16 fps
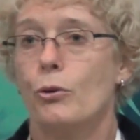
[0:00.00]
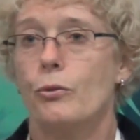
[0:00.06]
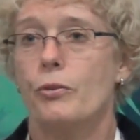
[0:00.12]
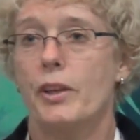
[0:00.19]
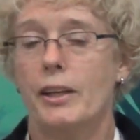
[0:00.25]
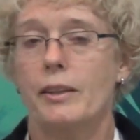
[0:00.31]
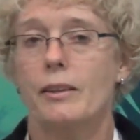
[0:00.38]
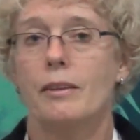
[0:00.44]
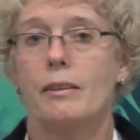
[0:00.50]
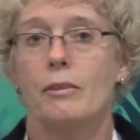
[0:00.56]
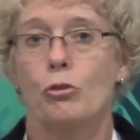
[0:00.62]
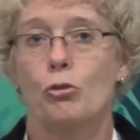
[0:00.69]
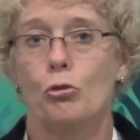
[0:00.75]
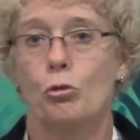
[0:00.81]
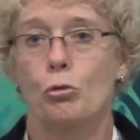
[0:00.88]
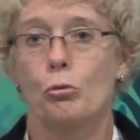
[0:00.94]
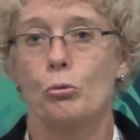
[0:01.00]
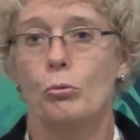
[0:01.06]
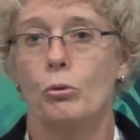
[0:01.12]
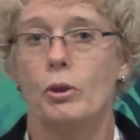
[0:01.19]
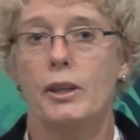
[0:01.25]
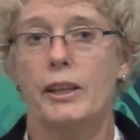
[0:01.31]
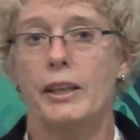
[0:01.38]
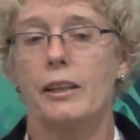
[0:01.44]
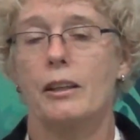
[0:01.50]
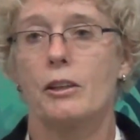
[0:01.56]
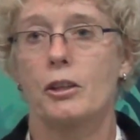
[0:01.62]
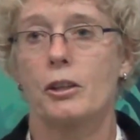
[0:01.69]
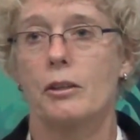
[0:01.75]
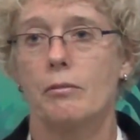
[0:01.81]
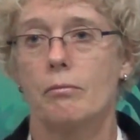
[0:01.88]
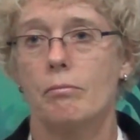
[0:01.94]
then to link
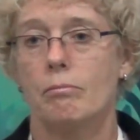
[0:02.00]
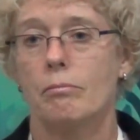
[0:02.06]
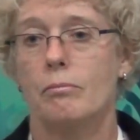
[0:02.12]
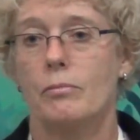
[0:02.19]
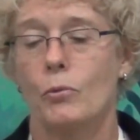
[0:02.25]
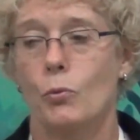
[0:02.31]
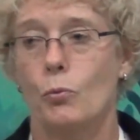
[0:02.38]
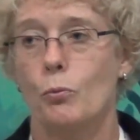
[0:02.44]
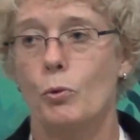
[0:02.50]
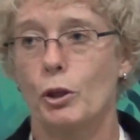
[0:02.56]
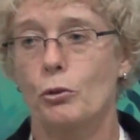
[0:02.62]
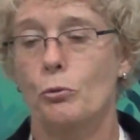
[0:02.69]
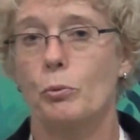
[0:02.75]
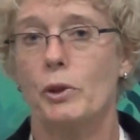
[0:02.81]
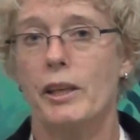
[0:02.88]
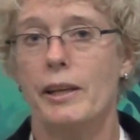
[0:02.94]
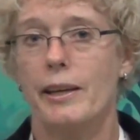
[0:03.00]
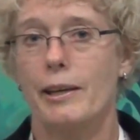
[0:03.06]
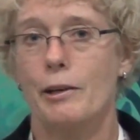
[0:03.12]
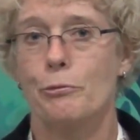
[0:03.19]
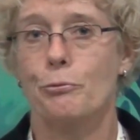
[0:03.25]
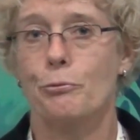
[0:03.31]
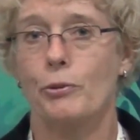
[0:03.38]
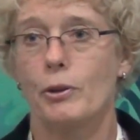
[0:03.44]
what we have